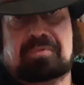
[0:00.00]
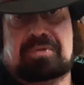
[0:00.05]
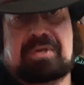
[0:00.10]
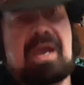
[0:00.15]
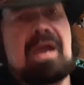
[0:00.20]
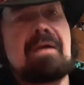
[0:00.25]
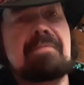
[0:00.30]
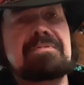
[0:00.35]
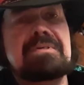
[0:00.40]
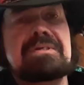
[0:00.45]

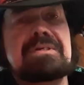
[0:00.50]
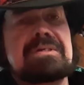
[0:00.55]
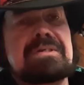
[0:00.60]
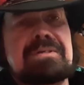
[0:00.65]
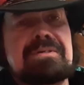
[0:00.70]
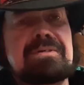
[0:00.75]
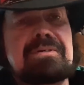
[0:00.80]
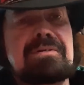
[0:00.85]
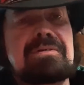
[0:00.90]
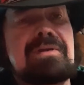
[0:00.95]

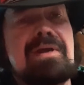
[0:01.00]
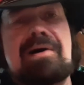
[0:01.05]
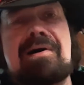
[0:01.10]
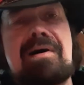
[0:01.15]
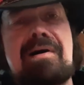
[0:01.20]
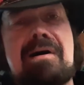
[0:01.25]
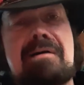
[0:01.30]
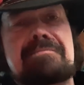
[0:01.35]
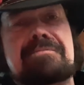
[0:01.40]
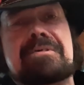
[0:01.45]
carrying your
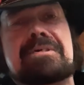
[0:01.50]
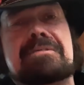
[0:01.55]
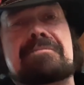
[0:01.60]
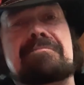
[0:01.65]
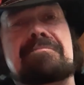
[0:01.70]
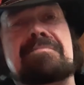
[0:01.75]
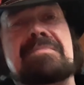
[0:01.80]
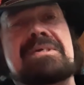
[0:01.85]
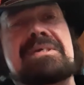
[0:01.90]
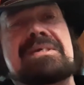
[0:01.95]
love with
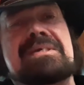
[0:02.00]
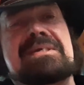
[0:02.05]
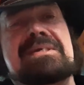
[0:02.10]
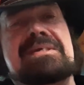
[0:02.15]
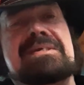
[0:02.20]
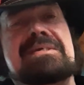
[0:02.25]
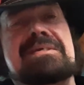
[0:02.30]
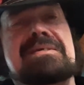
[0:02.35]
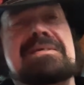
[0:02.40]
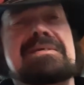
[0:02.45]

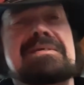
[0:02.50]
me.